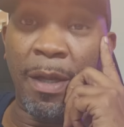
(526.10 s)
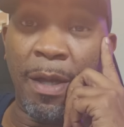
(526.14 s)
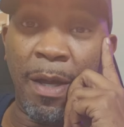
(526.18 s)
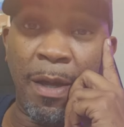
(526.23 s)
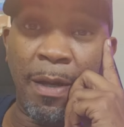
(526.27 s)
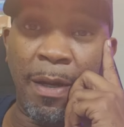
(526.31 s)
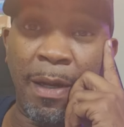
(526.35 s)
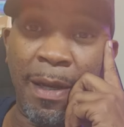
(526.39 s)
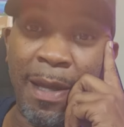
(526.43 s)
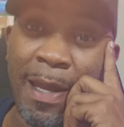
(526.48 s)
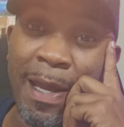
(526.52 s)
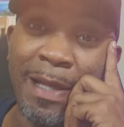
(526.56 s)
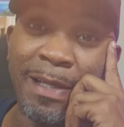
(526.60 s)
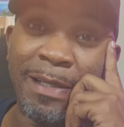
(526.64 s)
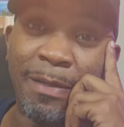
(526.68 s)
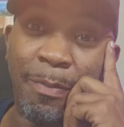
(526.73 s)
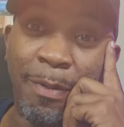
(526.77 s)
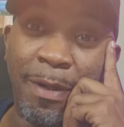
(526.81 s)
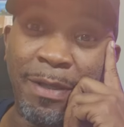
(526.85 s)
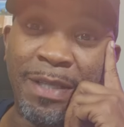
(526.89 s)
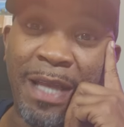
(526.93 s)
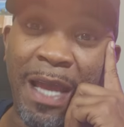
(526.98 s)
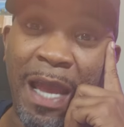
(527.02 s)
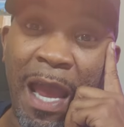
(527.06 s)
a gun and you ain't
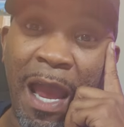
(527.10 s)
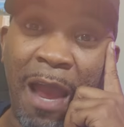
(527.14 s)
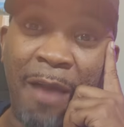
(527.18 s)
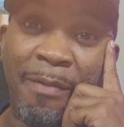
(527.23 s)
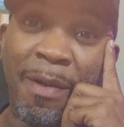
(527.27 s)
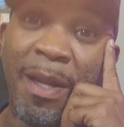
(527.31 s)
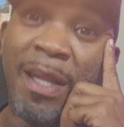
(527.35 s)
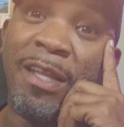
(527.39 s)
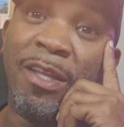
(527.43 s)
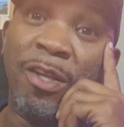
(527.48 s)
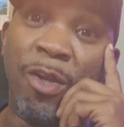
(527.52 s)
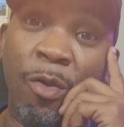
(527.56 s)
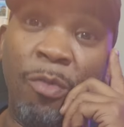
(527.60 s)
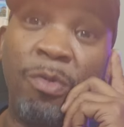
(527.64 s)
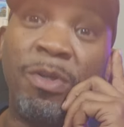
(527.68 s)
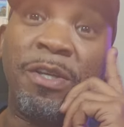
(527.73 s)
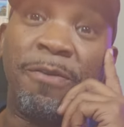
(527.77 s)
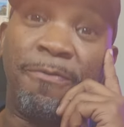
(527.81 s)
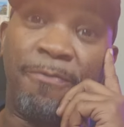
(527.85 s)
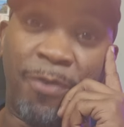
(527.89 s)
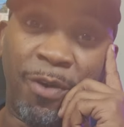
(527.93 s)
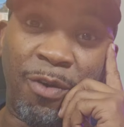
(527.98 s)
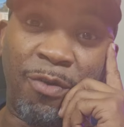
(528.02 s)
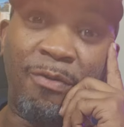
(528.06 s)
supposed to have it and
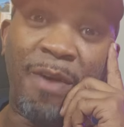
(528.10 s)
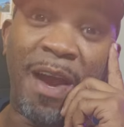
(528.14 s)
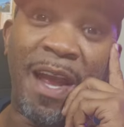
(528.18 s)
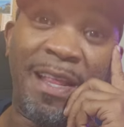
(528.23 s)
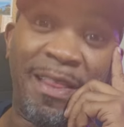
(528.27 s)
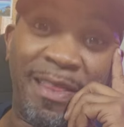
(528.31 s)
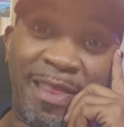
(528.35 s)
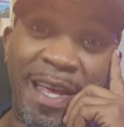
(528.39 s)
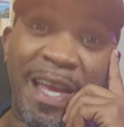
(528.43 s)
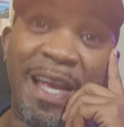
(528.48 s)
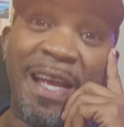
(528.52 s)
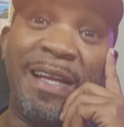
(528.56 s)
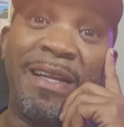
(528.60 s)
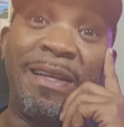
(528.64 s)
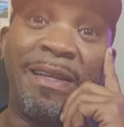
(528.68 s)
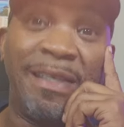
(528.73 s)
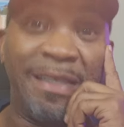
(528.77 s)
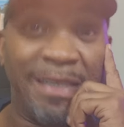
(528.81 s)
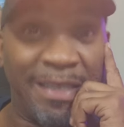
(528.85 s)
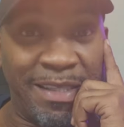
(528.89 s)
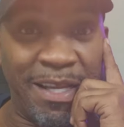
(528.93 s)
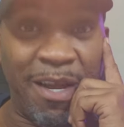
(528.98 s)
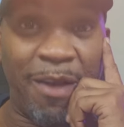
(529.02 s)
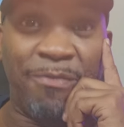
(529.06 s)
use it for the right thing,
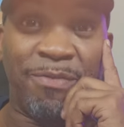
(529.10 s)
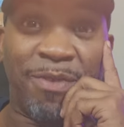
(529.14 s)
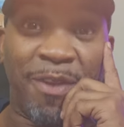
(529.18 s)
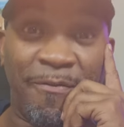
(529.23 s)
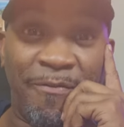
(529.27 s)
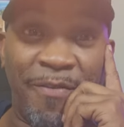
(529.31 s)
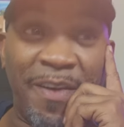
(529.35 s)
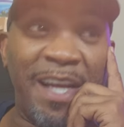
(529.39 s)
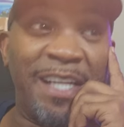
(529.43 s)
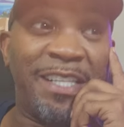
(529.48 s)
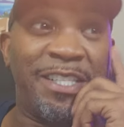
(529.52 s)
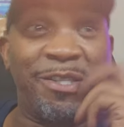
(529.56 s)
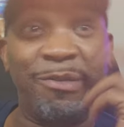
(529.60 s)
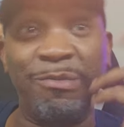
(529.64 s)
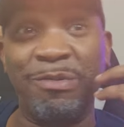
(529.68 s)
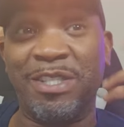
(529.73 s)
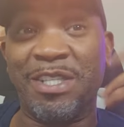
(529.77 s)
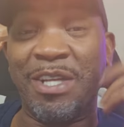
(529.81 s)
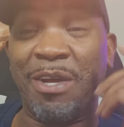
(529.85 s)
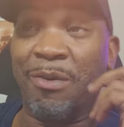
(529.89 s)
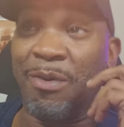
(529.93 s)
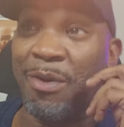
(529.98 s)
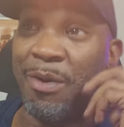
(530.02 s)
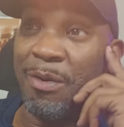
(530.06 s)
self-defense, you
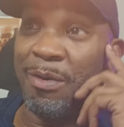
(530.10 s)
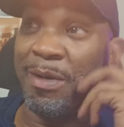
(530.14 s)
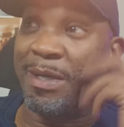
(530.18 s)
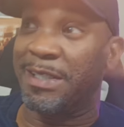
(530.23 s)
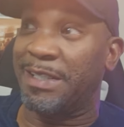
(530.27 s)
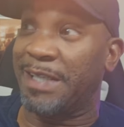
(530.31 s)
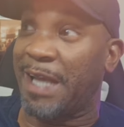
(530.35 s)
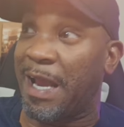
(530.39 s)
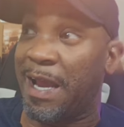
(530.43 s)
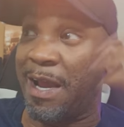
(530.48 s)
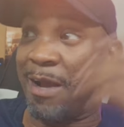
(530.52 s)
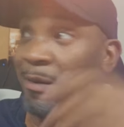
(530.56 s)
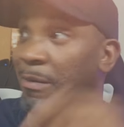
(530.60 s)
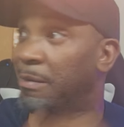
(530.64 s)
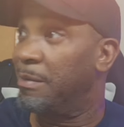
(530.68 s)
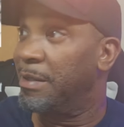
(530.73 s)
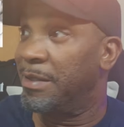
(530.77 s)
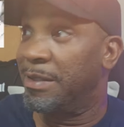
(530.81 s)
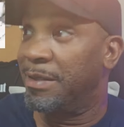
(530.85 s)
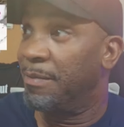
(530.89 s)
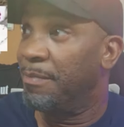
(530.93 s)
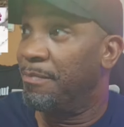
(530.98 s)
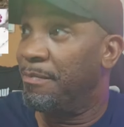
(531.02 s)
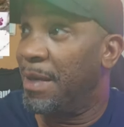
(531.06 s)
still go to jail.
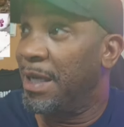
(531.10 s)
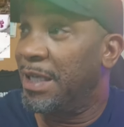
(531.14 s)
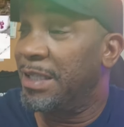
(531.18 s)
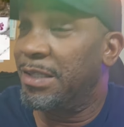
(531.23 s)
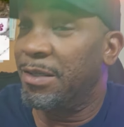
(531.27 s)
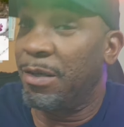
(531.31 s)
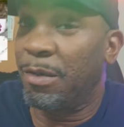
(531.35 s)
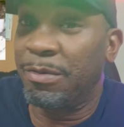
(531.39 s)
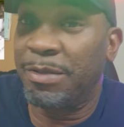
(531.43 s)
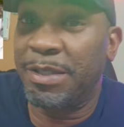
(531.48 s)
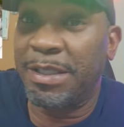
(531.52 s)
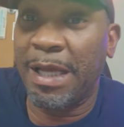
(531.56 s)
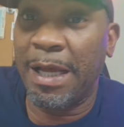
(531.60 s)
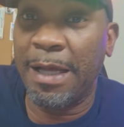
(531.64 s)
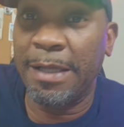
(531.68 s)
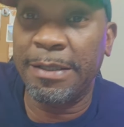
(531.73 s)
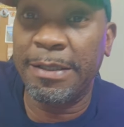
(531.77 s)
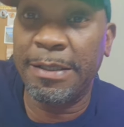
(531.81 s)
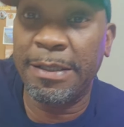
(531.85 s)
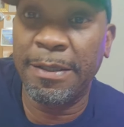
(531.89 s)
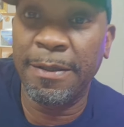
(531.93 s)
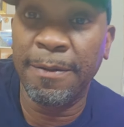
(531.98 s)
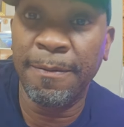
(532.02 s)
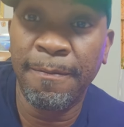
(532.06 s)
Makes no
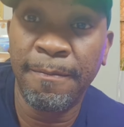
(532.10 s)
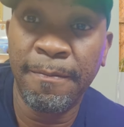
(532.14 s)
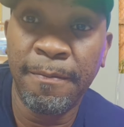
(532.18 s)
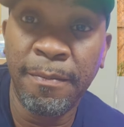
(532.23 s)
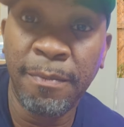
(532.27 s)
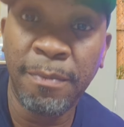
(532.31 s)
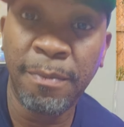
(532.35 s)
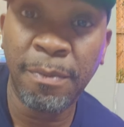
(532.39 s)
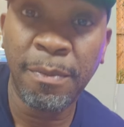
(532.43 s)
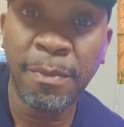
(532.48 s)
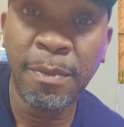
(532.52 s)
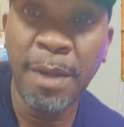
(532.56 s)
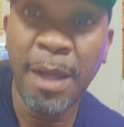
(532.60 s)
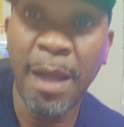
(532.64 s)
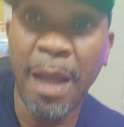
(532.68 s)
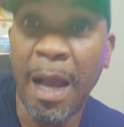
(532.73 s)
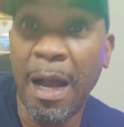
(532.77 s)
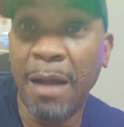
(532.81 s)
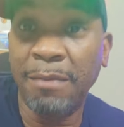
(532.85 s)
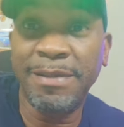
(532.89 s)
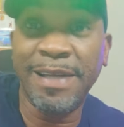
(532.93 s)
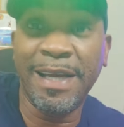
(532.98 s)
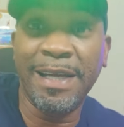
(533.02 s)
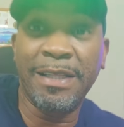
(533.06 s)
sense.
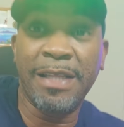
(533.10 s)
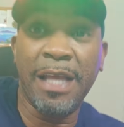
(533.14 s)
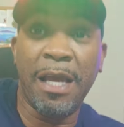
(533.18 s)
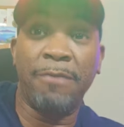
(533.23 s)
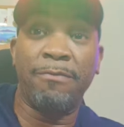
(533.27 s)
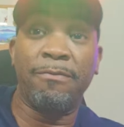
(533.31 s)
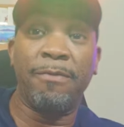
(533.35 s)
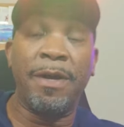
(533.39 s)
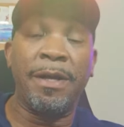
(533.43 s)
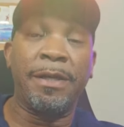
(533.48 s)
I'll take that